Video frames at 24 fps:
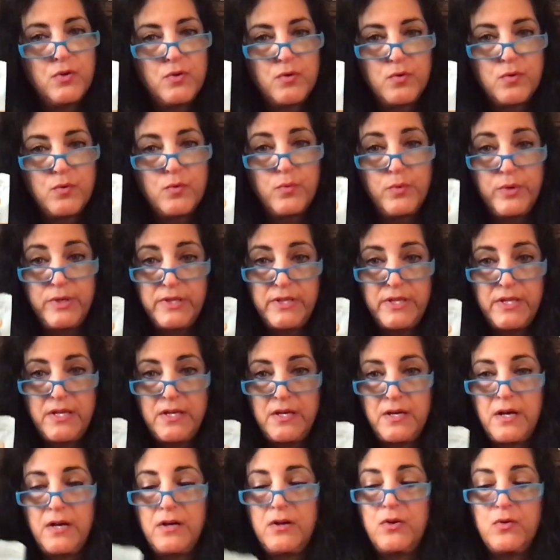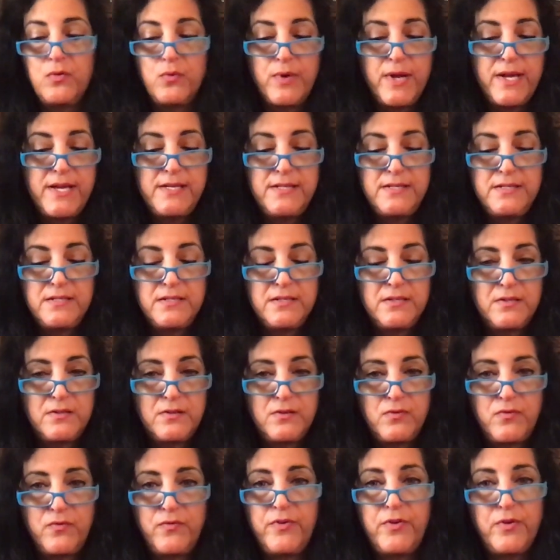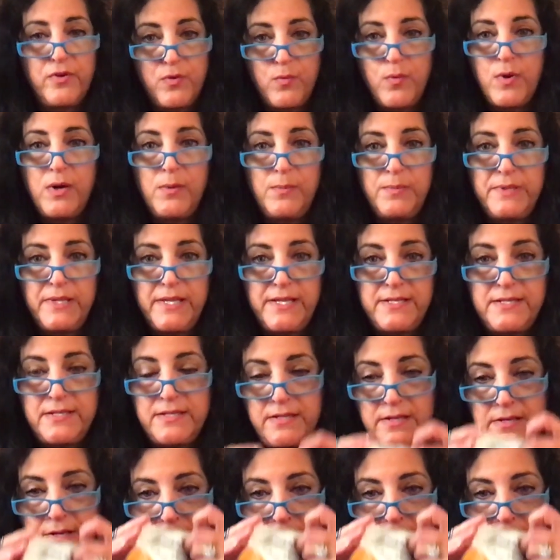Really a great, very well blended.